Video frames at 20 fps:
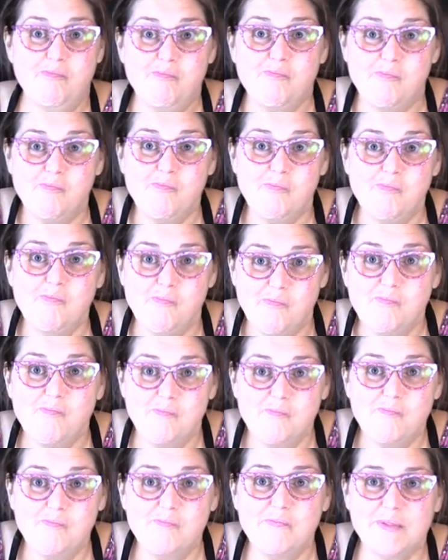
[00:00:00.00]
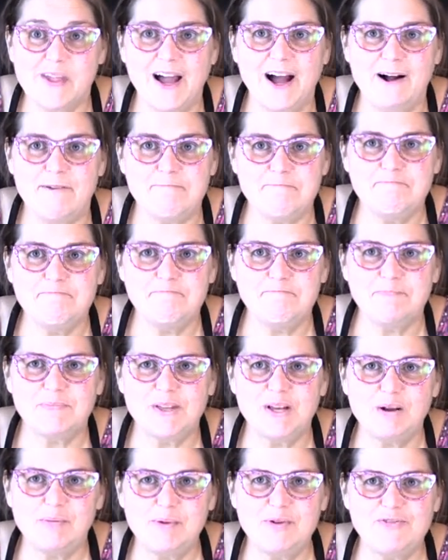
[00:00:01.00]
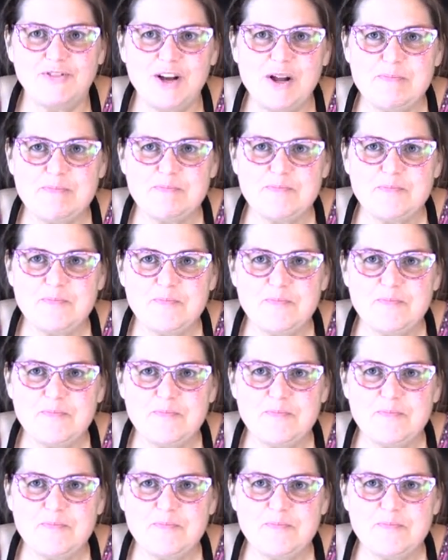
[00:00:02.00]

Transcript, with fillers: Hmm? Yeah, it'll be fun.